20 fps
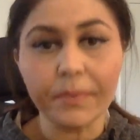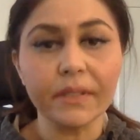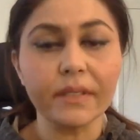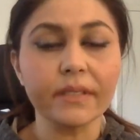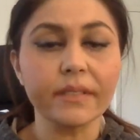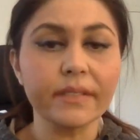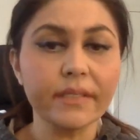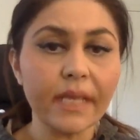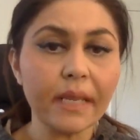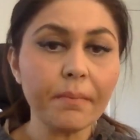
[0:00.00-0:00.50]
In
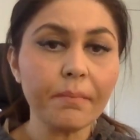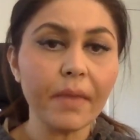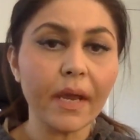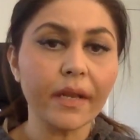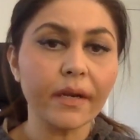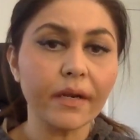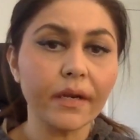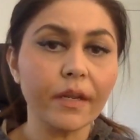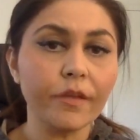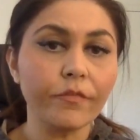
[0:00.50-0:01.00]
the same
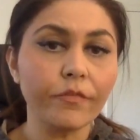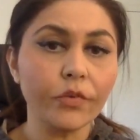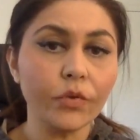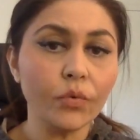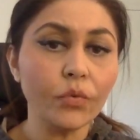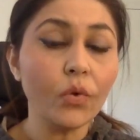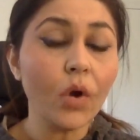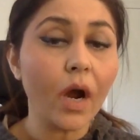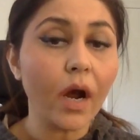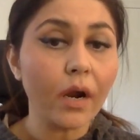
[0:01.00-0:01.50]
manner, if
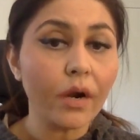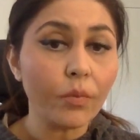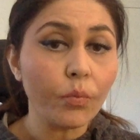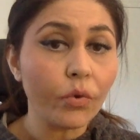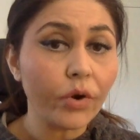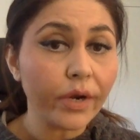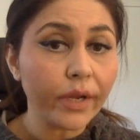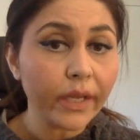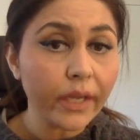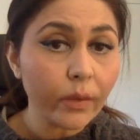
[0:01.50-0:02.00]
you are
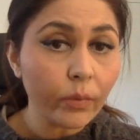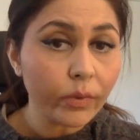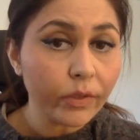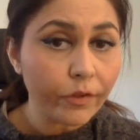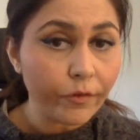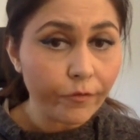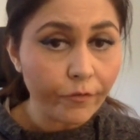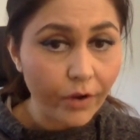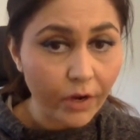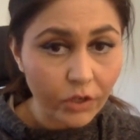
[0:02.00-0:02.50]
working with
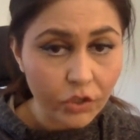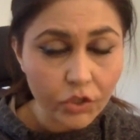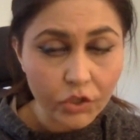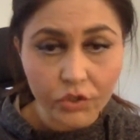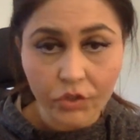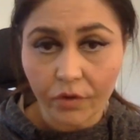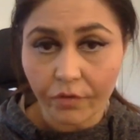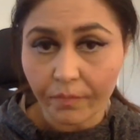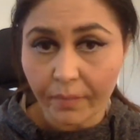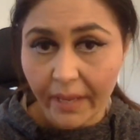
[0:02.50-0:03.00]
the
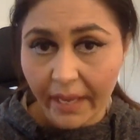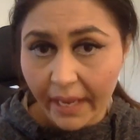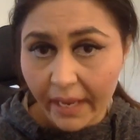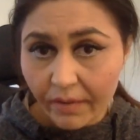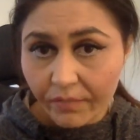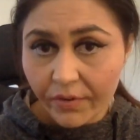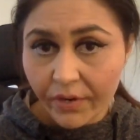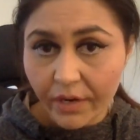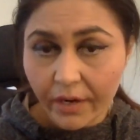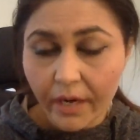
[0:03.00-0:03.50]
functions of
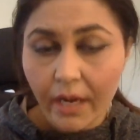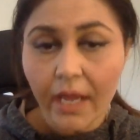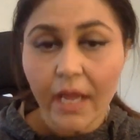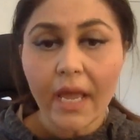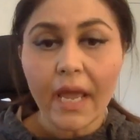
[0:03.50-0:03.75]
behavior